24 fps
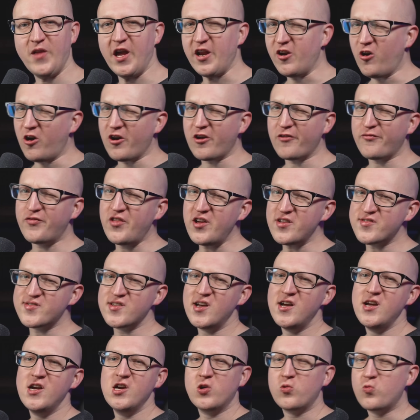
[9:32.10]
And all of this
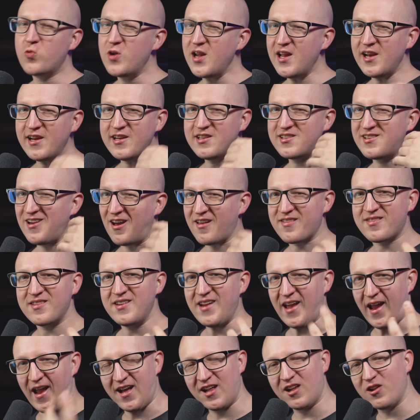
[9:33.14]
really doesn't
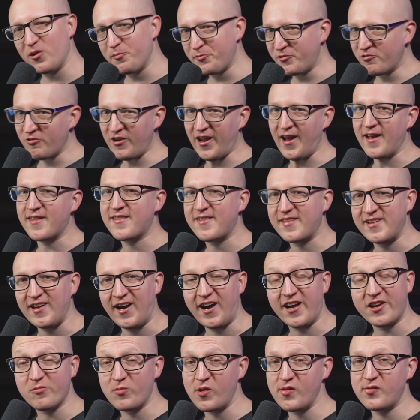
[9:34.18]
help to get
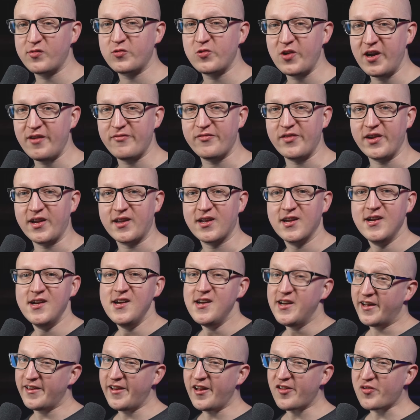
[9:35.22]
started with Traefik.
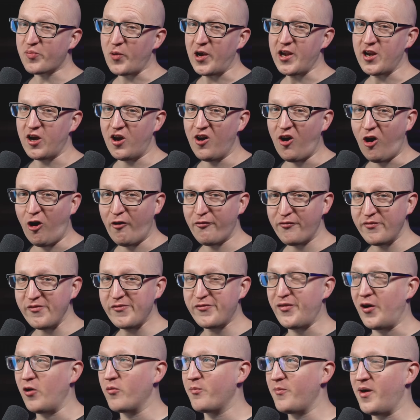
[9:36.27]
And that's why I often
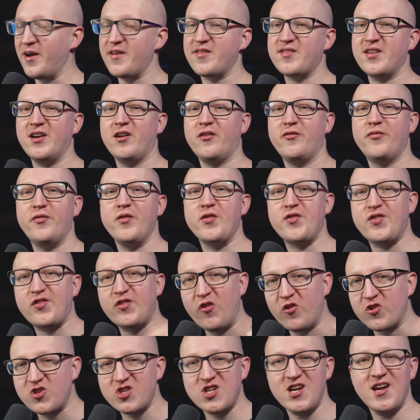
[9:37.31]
found myself
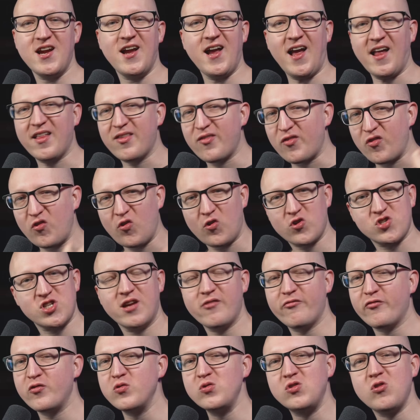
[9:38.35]
searching and
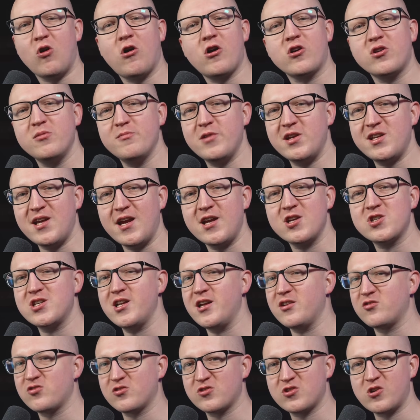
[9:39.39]
searching through documentation
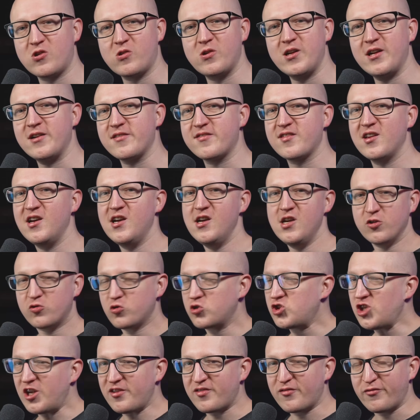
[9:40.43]
and tutorials
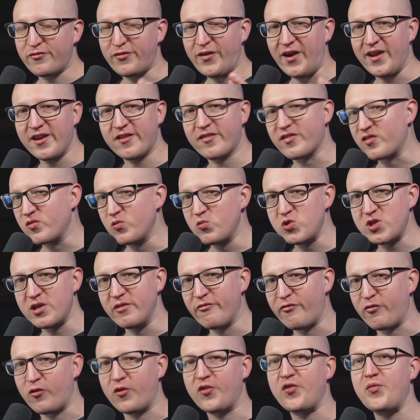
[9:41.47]
to just find a
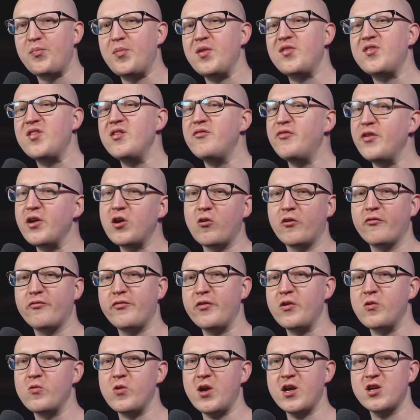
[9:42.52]
solution for specific
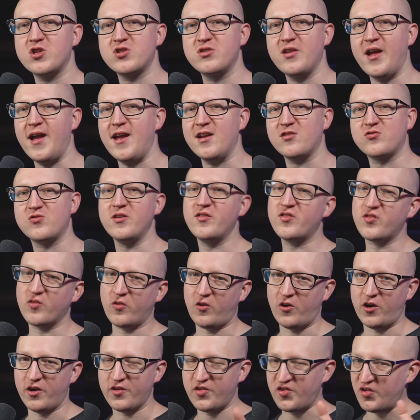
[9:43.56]
configuration entries
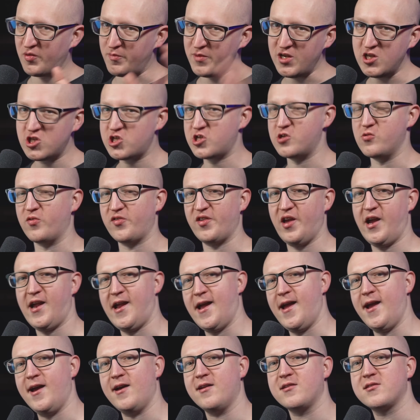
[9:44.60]
or some issues I
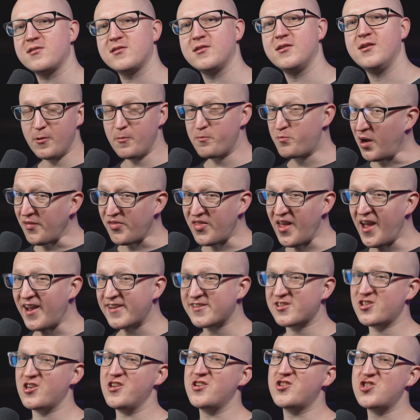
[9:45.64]
had. But
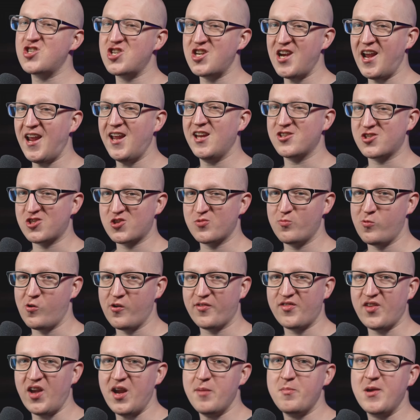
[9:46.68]
that changed
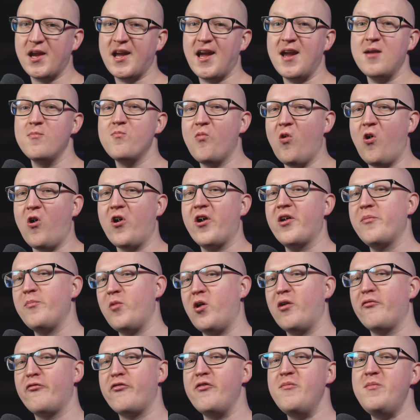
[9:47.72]
once I became more and
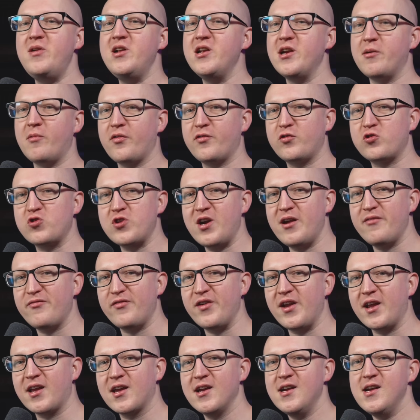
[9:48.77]
more familiar with
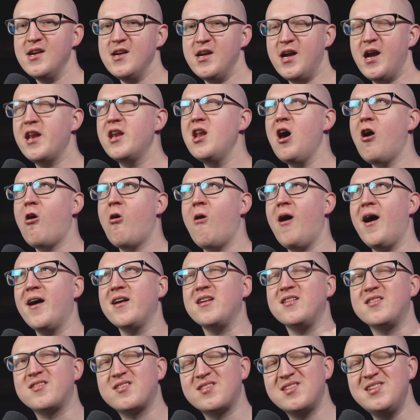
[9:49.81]
Traefik and now
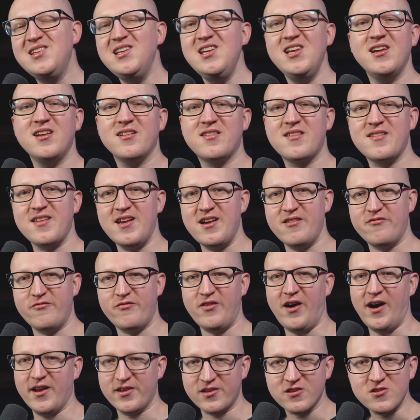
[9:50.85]
I see its
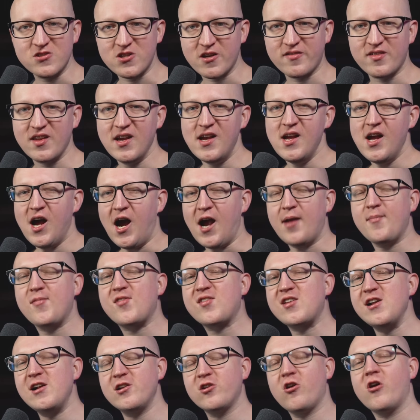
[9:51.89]
advantages. I'm
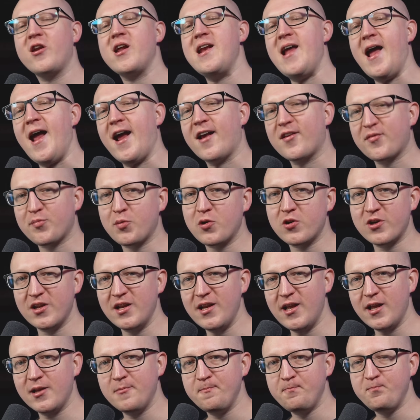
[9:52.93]
still not an expert
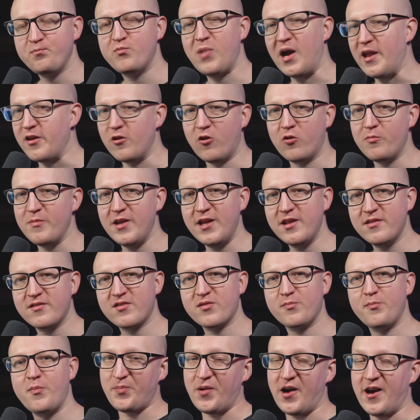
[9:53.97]
in it, by no
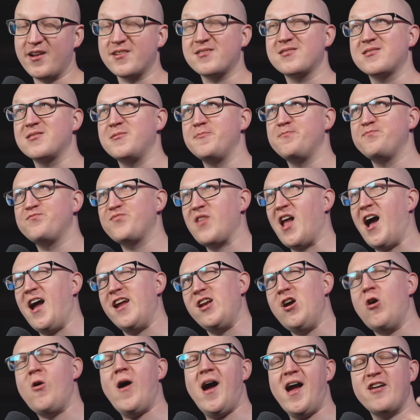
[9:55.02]
means, but um, I
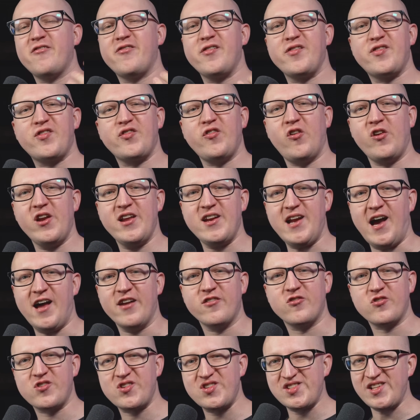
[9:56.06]
now have a solid
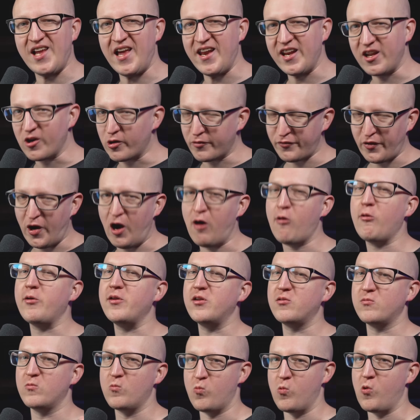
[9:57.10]
understanding of how
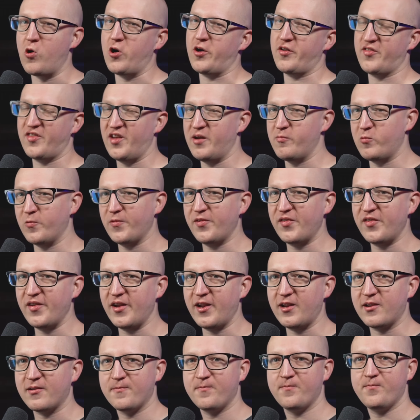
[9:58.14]
it works, I would
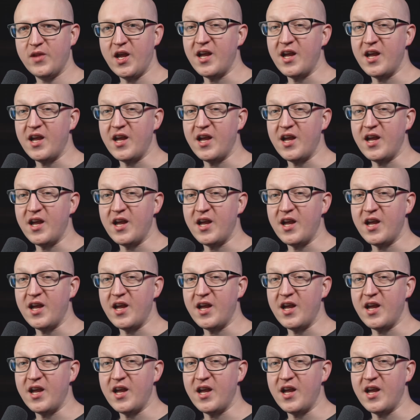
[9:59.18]
say.